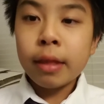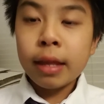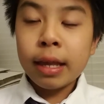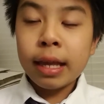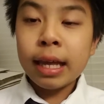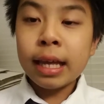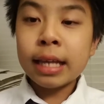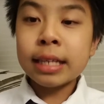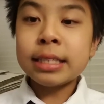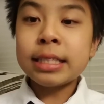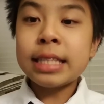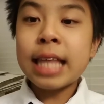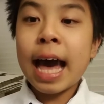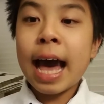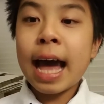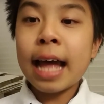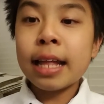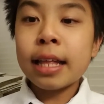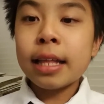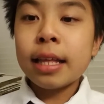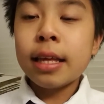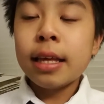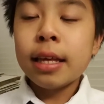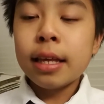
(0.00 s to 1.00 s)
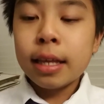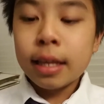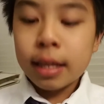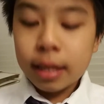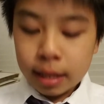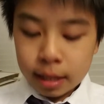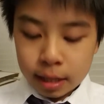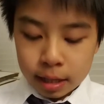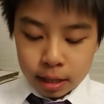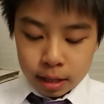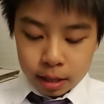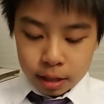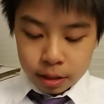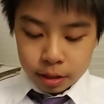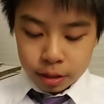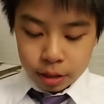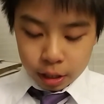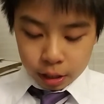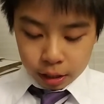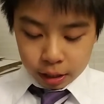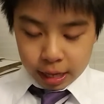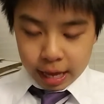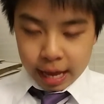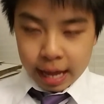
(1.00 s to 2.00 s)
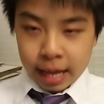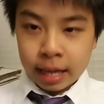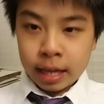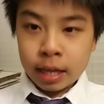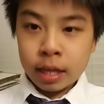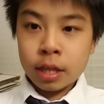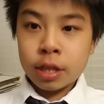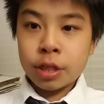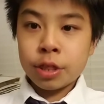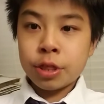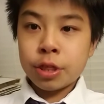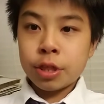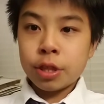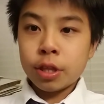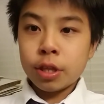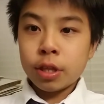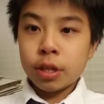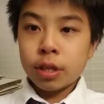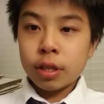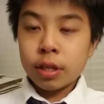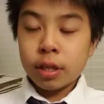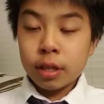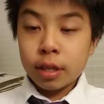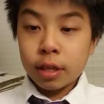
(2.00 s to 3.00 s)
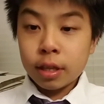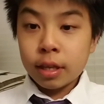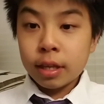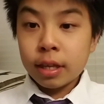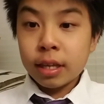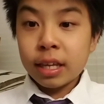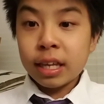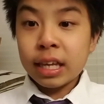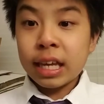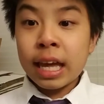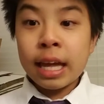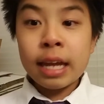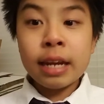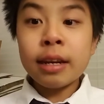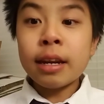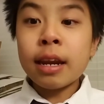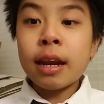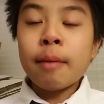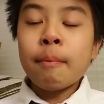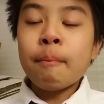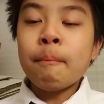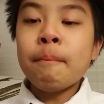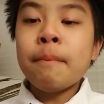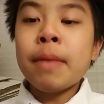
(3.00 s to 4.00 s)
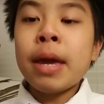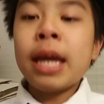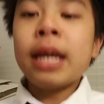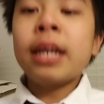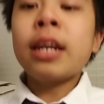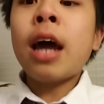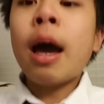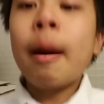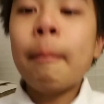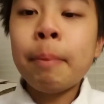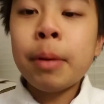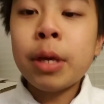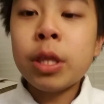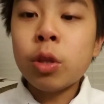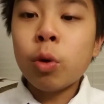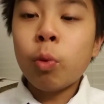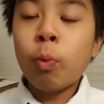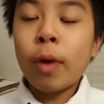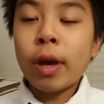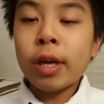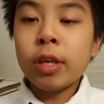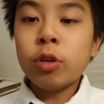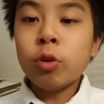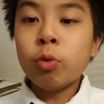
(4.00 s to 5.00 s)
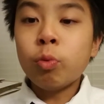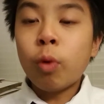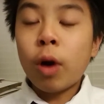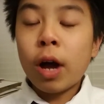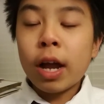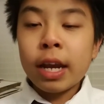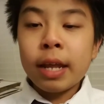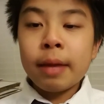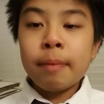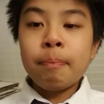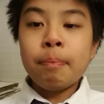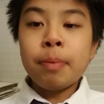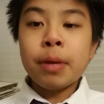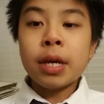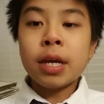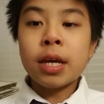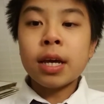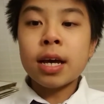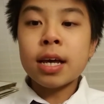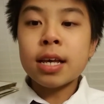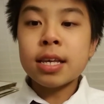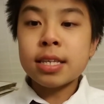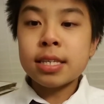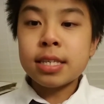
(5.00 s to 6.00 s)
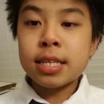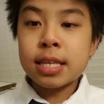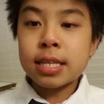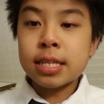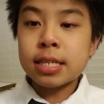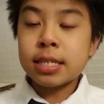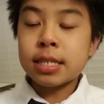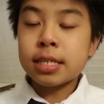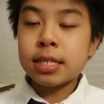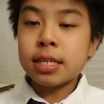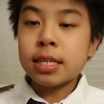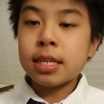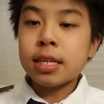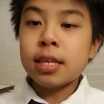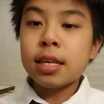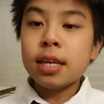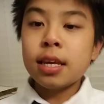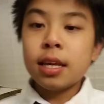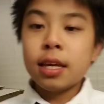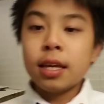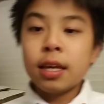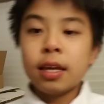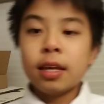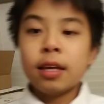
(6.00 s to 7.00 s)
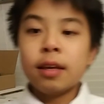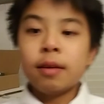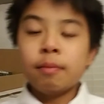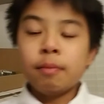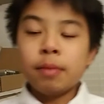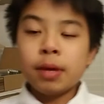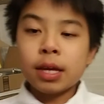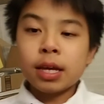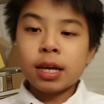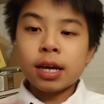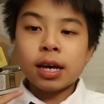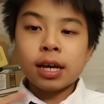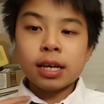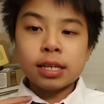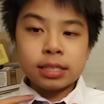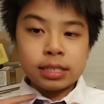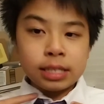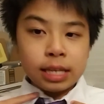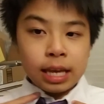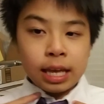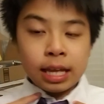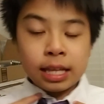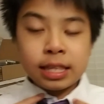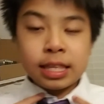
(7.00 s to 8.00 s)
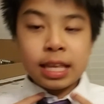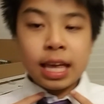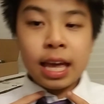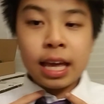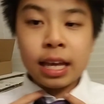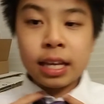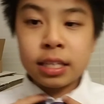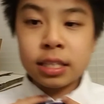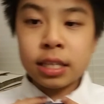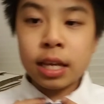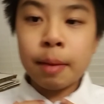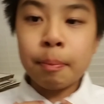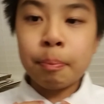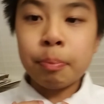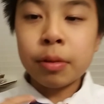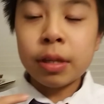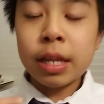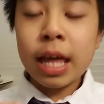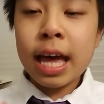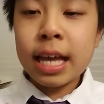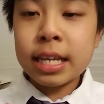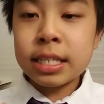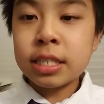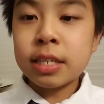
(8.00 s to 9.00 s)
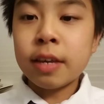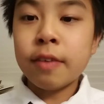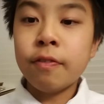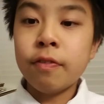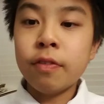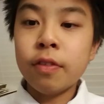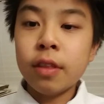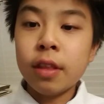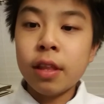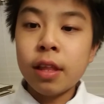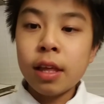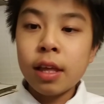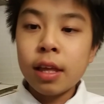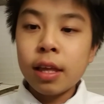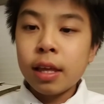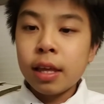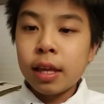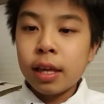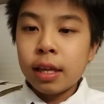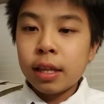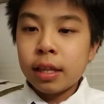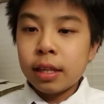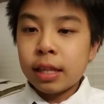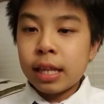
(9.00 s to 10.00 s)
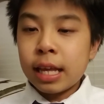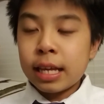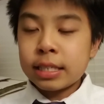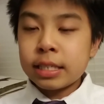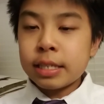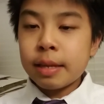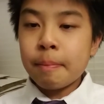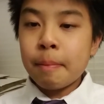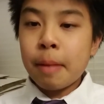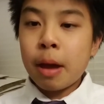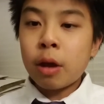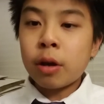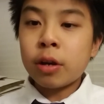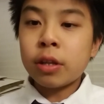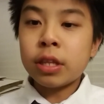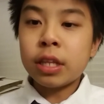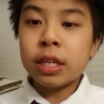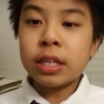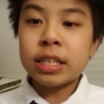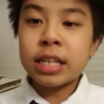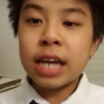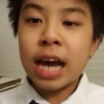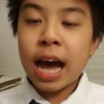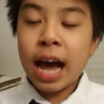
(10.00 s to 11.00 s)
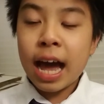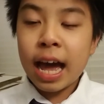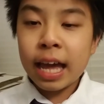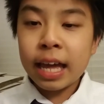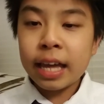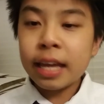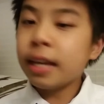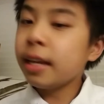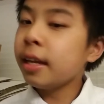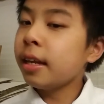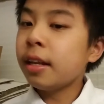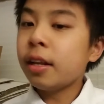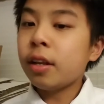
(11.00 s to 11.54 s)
is that the length, it may not be the way you want it because this is because it takes up less of less amount of the tie.